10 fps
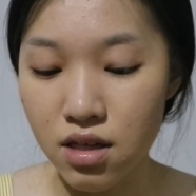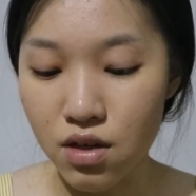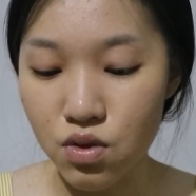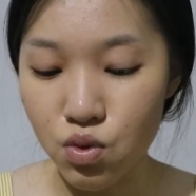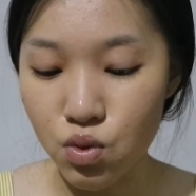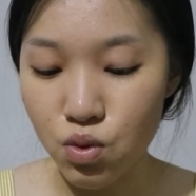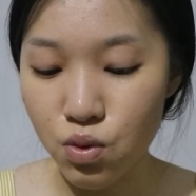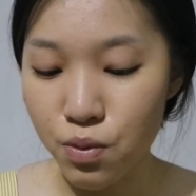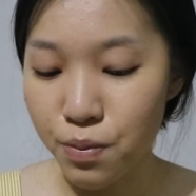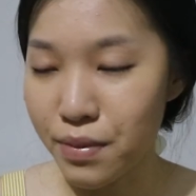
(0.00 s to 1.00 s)
Yang
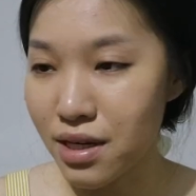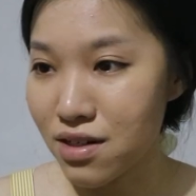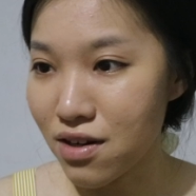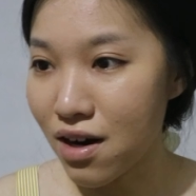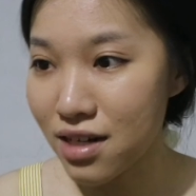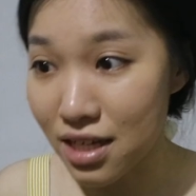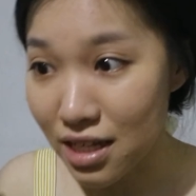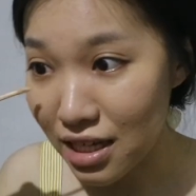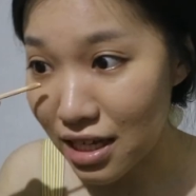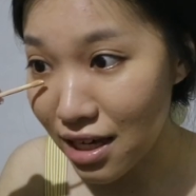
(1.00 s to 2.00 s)
super dark
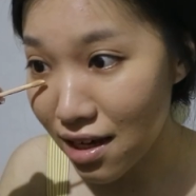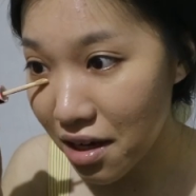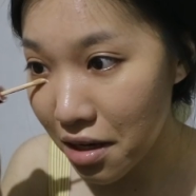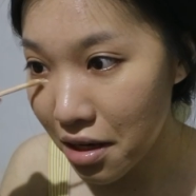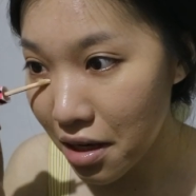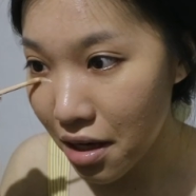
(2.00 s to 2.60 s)
ini.